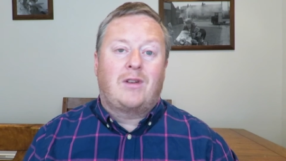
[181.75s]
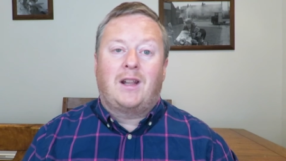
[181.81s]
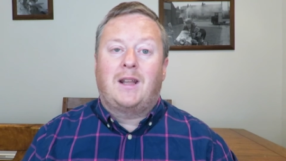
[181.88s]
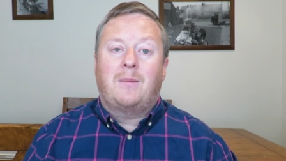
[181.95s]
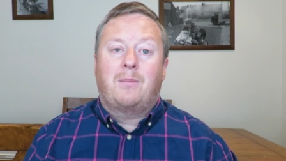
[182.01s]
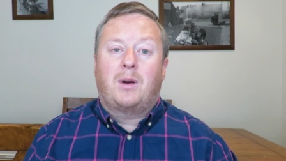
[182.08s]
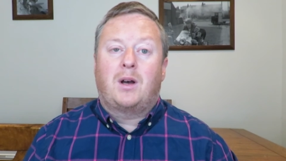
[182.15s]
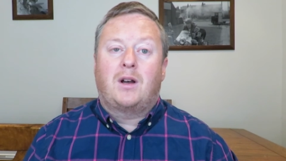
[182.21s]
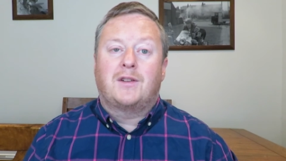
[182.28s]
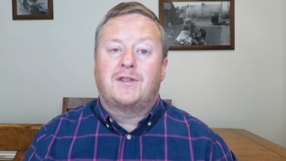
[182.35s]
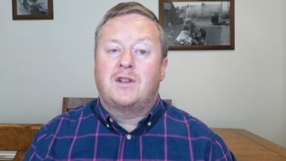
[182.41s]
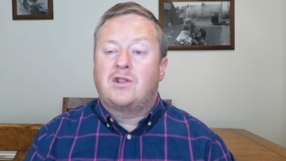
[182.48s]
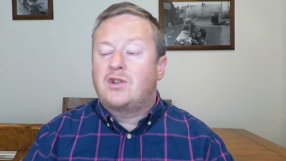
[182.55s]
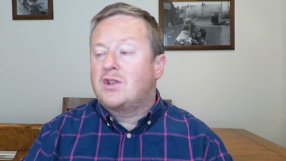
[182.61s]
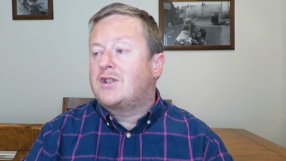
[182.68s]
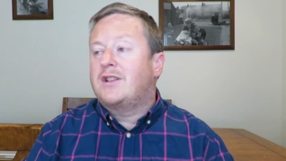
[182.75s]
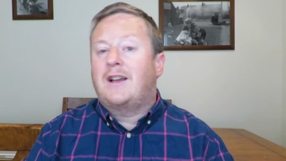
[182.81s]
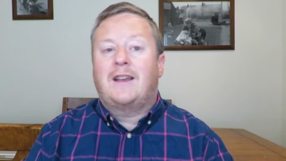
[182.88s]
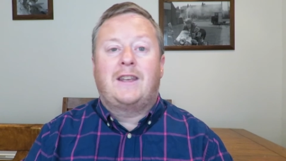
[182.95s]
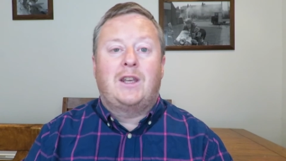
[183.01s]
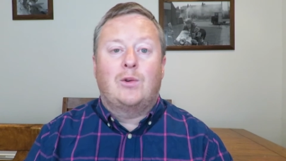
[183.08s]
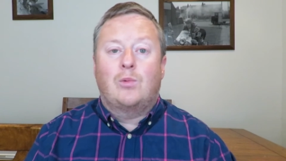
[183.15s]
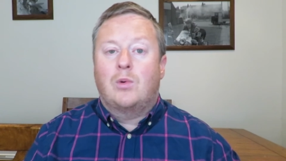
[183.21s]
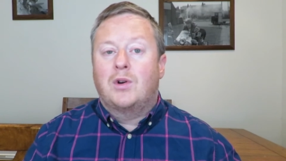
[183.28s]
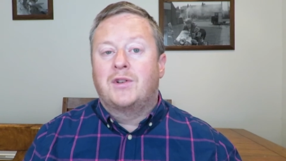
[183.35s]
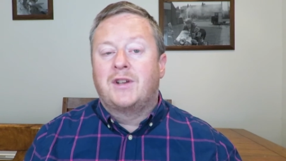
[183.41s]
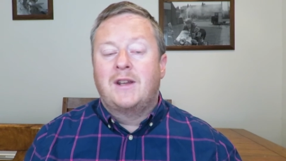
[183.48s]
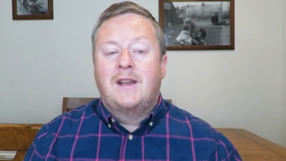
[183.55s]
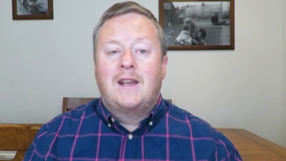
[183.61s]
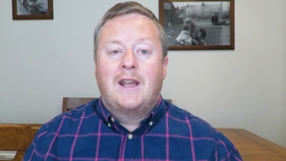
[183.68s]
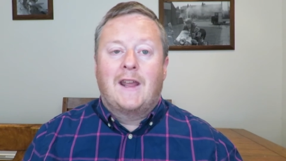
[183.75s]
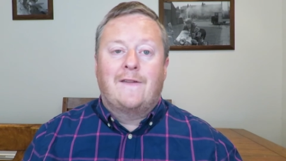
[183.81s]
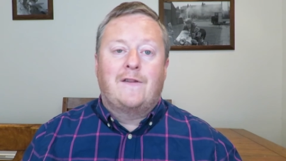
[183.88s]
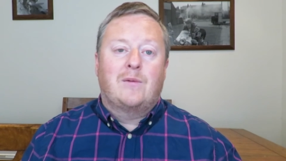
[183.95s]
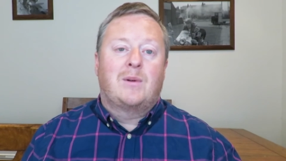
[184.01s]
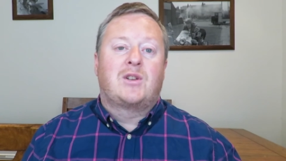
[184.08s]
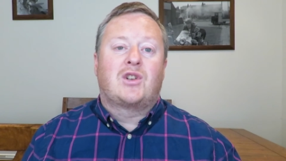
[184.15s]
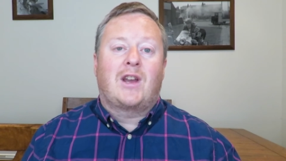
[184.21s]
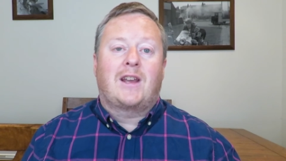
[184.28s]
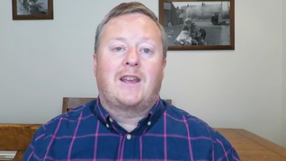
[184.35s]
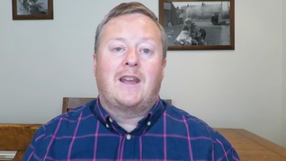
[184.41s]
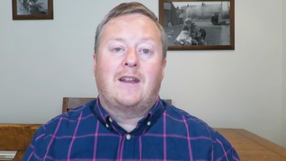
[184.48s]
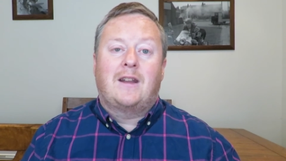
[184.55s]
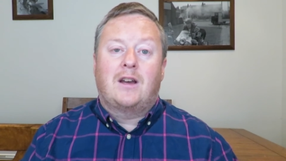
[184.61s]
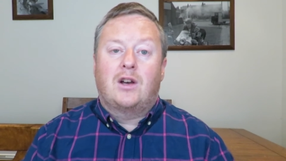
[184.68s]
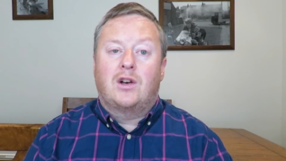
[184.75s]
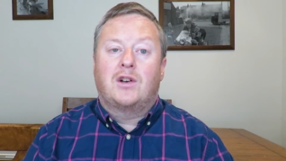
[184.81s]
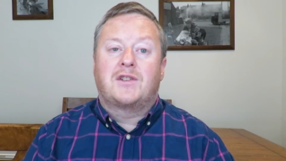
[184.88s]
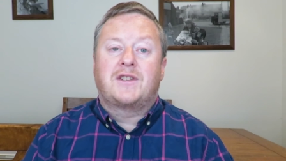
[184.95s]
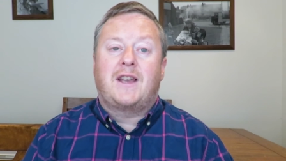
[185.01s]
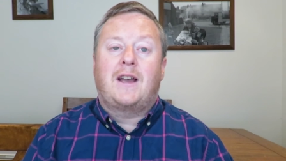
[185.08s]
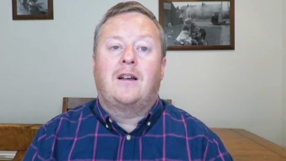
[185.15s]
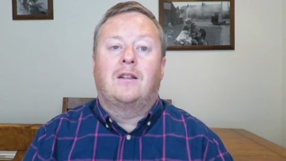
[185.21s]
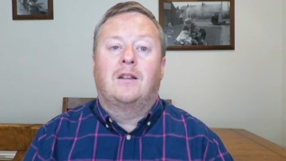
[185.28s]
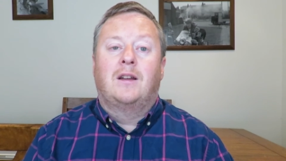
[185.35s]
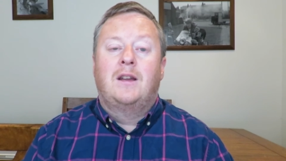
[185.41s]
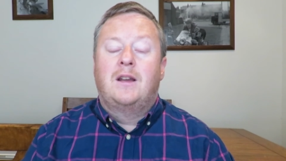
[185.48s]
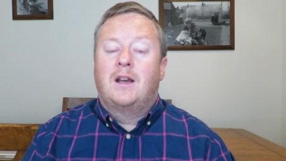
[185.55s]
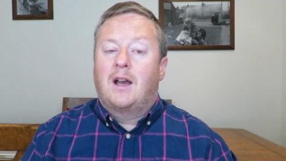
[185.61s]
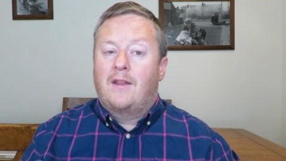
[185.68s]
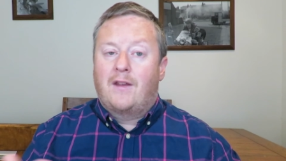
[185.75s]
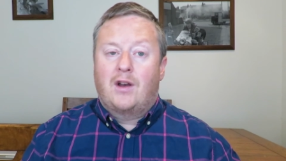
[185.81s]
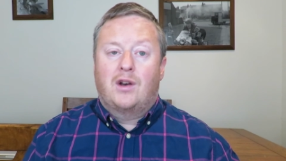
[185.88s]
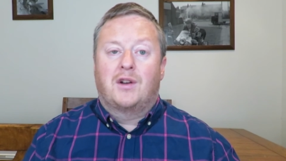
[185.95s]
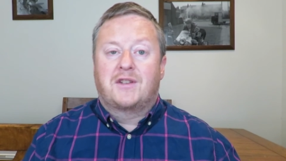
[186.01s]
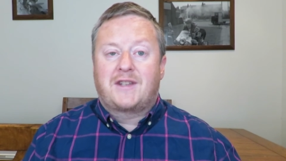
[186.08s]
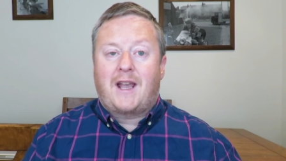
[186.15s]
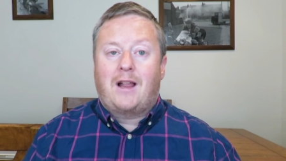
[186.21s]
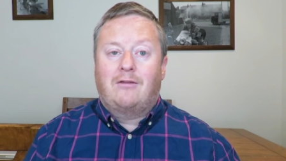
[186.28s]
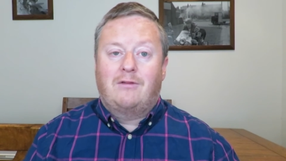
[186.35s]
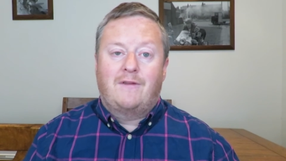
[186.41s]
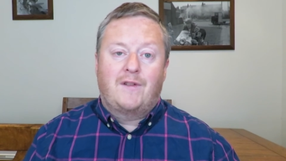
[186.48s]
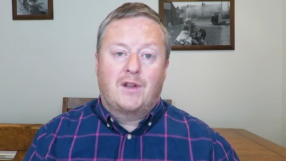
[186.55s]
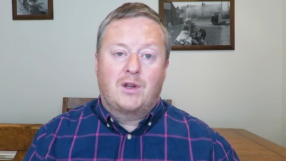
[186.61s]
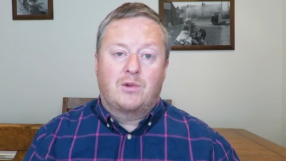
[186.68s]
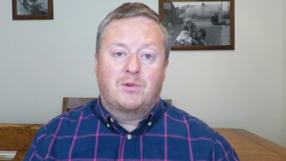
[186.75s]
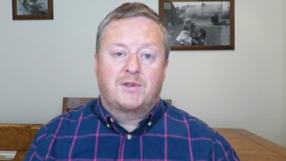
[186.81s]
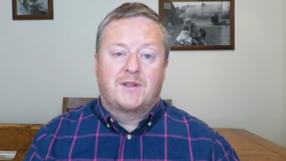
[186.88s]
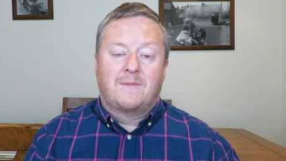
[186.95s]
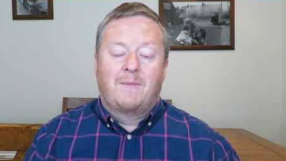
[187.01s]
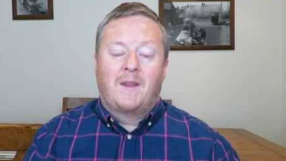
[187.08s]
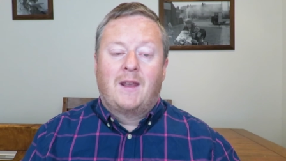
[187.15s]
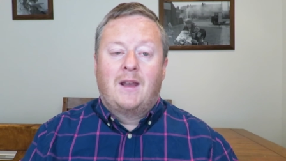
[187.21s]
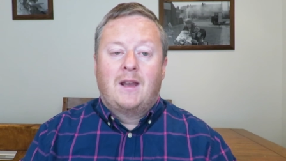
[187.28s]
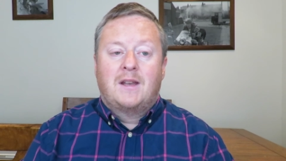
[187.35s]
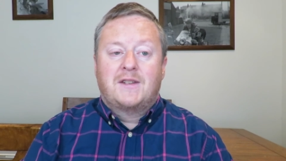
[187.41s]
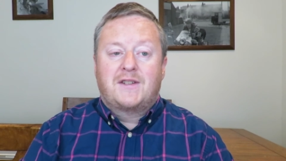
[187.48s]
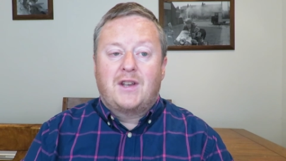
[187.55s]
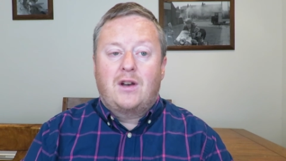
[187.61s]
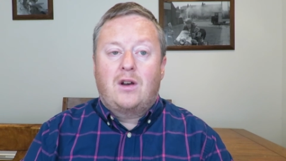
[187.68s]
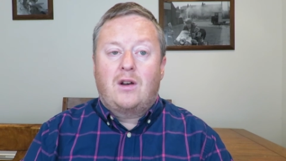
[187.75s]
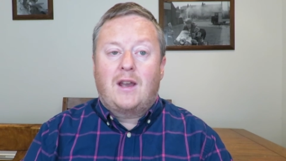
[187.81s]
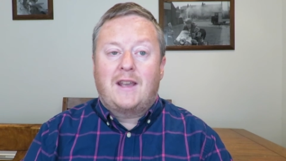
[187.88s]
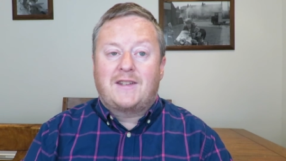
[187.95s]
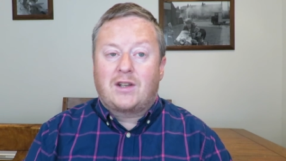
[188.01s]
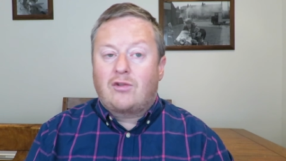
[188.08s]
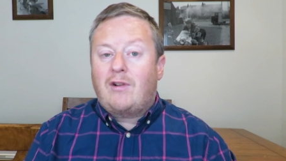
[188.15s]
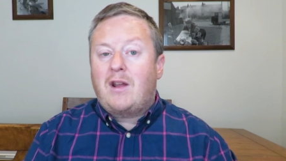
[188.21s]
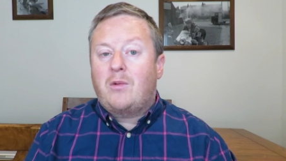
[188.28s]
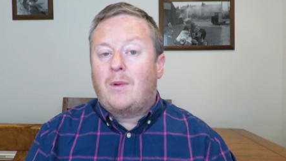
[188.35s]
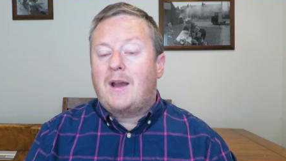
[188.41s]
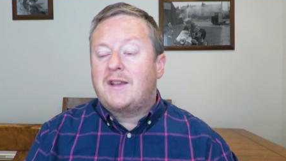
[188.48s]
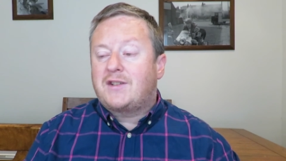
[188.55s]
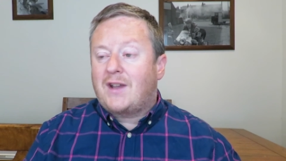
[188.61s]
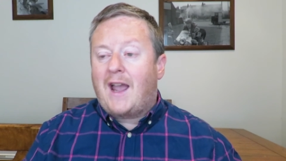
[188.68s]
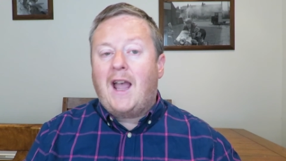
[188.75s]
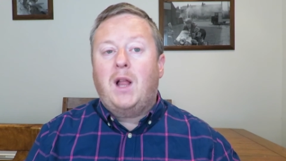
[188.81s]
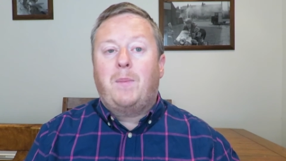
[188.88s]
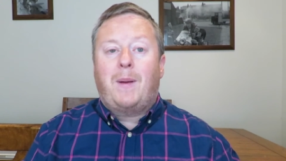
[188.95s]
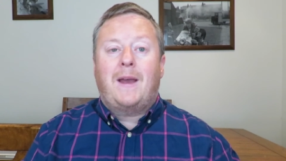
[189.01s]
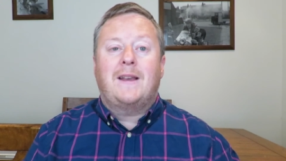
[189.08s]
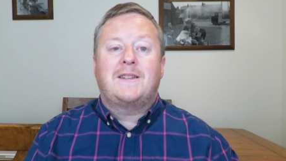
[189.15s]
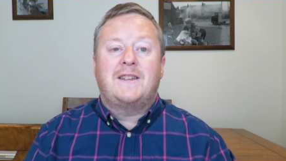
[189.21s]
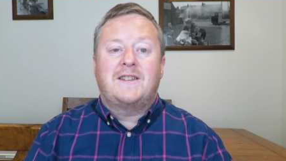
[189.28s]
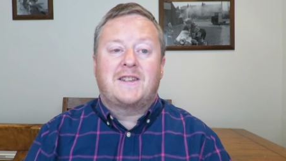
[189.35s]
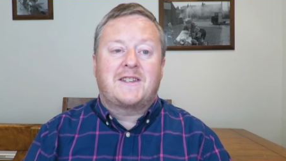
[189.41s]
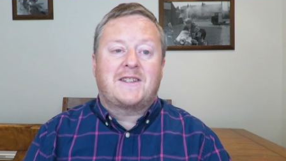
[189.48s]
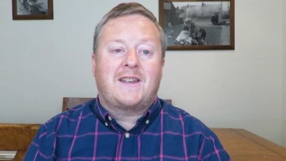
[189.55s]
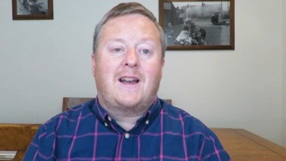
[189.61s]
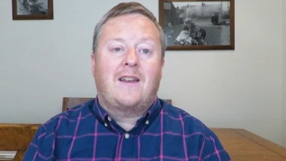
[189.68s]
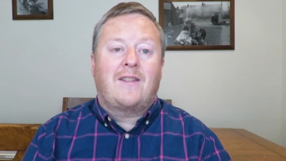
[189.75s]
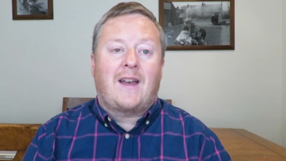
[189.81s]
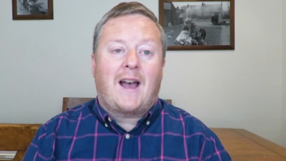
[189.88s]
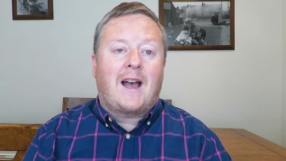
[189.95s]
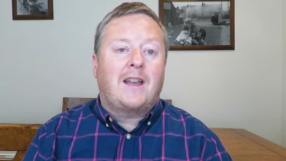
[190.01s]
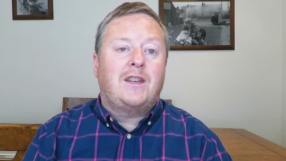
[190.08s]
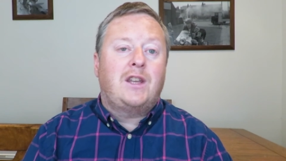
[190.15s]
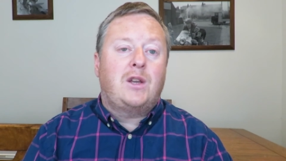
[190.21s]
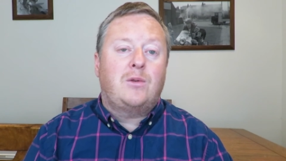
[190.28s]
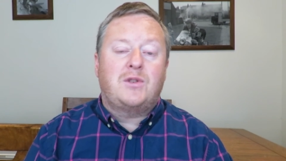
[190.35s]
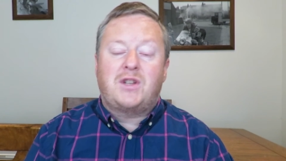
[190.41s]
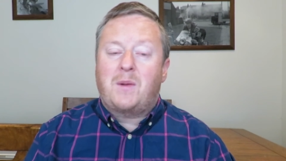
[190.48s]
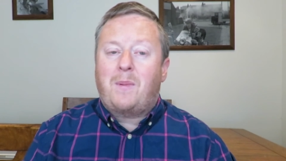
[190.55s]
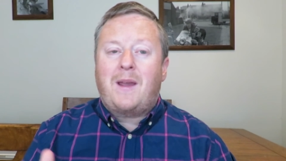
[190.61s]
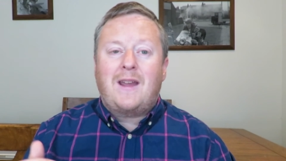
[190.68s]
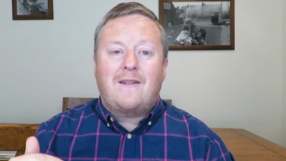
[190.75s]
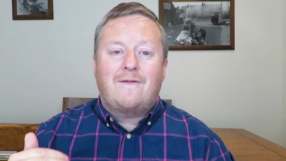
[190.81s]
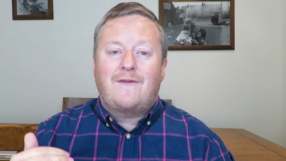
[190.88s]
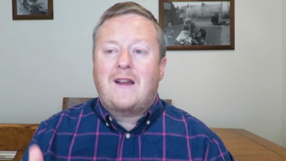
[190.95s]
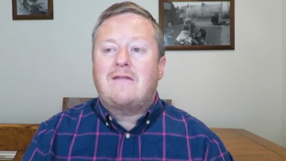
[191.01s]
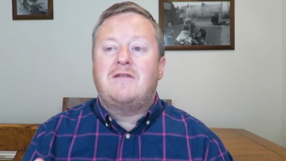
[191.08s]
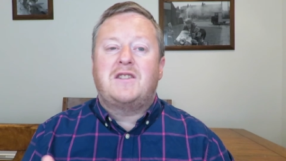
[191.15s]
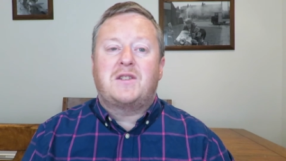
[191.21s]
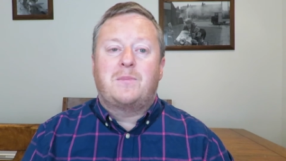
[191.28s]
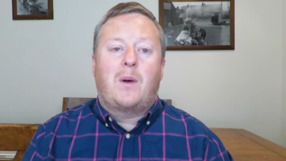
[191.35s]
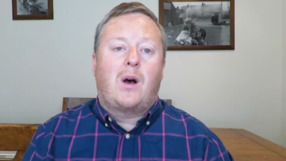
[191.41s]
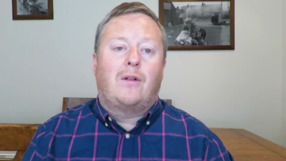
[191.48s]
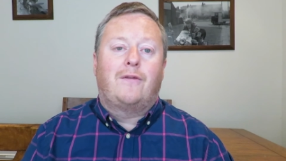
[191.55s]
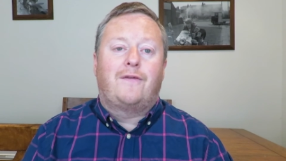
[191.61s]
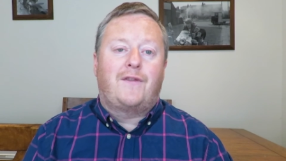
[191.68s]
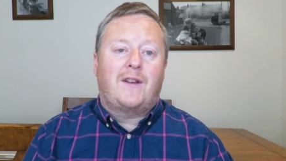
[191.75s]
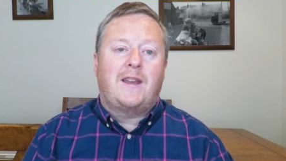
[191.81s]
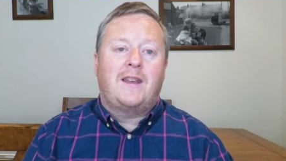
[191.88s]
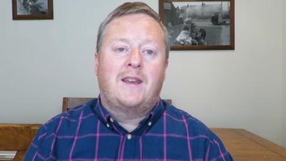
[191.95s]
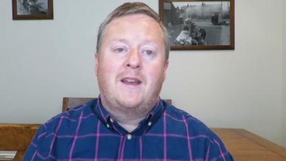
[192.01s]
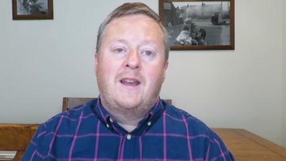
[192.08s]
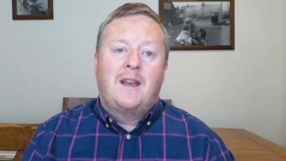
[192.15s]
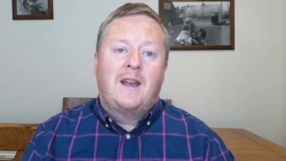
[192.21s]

really important, just like you would if you were checking a hotel and the hotel reviews. So it's a great way. So HelpX is the site that I used. You pay a very small fee,